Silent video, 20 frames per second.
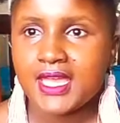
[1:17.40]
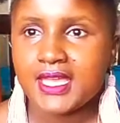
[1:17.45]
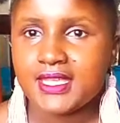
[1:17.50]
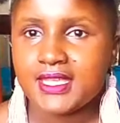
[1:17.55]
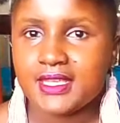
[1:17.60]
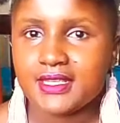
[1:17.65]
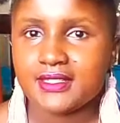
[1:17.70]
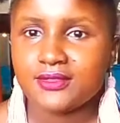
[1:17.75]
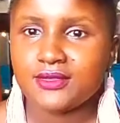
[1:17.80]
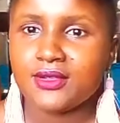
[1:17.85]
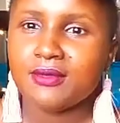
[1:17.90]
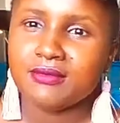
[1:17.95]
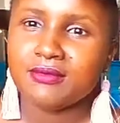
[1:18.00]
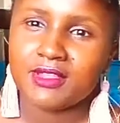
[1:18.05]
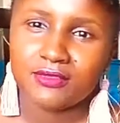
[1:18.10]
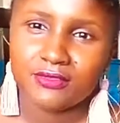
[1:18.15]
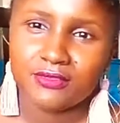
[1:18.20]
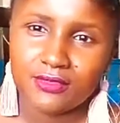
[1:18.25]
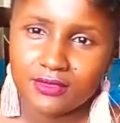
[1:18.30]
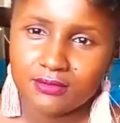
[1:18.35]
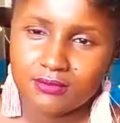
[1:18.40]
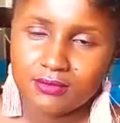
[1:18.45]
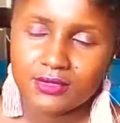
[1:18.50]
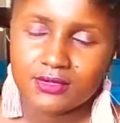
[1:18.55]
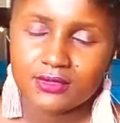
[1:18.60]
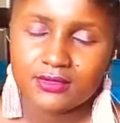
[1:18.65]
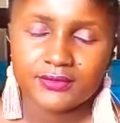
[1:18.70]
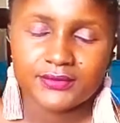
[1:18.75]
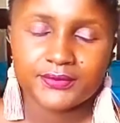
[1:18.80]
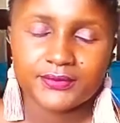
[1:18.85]
Yes, so I'm the fourth born.
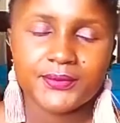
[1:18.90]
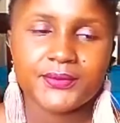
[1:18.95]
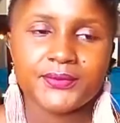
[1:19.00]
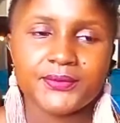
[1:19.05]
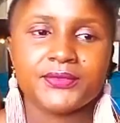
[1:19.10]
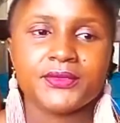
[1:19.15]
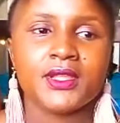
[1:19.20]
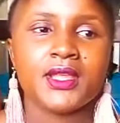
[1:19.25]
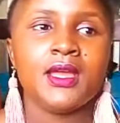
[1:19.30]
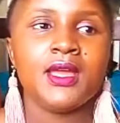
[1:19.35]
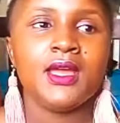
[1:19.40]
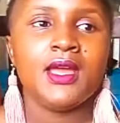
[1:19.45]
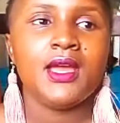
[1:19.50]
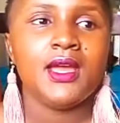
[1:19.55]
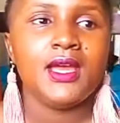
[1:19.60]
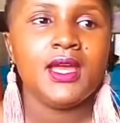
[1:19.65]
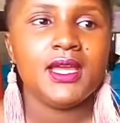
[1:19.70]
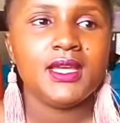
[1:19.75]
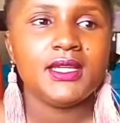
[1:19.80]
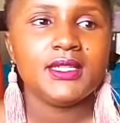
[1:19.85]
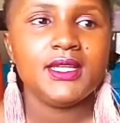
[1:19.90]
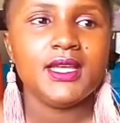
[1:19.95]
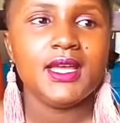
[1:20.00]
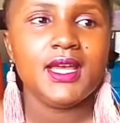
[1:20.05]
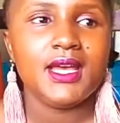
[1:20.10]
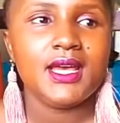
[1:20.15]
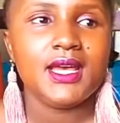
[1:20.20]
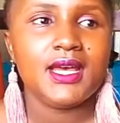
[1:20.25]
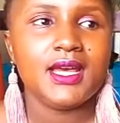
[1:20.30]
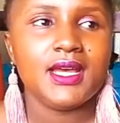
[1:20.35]

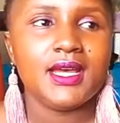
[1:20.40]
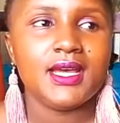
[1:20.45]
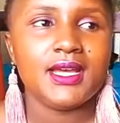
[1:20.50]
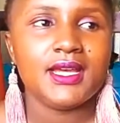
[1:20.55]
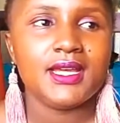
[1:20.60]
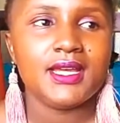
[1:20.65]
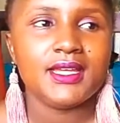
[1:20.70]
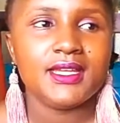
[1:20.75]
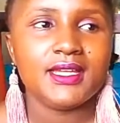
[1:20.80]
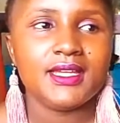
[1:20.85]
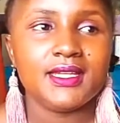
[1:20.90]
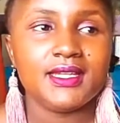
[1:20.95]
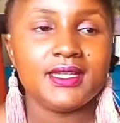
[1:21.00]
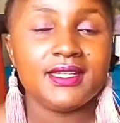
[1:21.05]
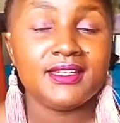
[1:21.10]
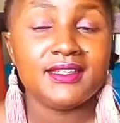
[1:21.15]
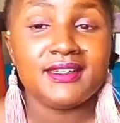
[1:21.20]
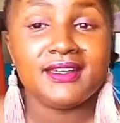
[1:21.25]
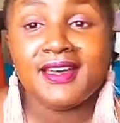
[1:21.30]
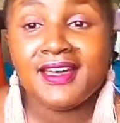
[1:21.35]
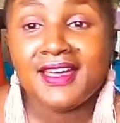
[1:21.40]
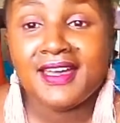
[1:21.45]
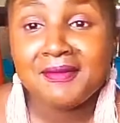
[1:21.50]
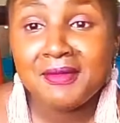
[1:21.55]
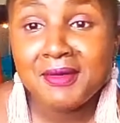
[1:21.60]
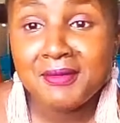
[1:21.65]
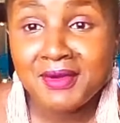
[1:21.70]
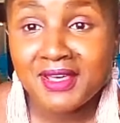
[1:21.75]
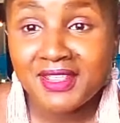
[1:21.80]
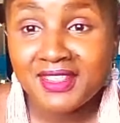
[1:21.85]
Yeah, I am
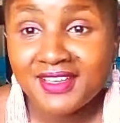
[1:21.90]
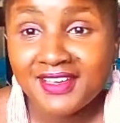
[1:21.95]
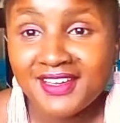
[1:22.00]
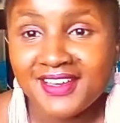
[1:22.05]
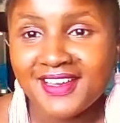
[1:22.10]
a mother.